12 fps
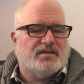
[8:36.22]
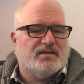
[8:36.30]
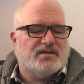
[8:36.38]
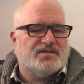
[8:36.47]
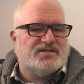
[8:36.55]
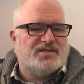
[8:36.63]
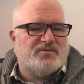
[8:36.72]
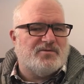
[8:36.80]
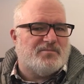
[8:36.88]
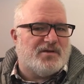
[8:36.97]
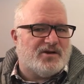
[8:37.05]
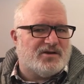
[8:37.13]
Did you see where
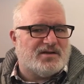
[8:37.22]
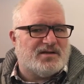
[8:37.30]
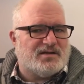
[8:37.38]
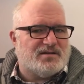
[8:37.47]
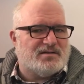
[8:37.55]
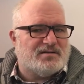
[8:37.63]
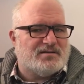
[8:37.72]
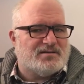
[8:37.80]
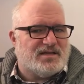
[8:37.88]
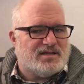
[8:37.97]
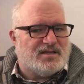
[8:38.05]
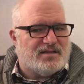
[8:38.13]
Mark
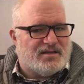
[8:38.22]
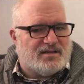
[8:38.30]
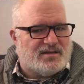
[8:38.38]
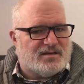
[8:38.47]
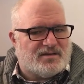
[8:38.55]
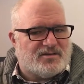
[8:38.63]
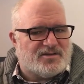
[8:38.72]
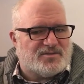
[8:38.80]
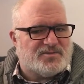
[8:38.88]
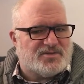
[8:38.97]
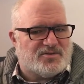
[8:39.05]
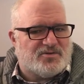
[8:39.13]
said that the
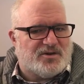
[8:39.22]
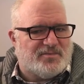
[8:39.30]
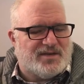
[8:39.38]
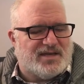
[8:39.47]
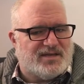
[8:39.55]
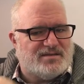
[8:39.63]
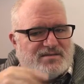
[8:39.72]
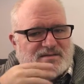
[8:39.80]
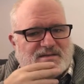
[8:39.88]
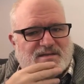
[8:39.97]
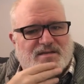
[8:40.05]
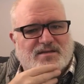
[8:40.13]
Christmas story
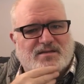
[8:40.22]
begins?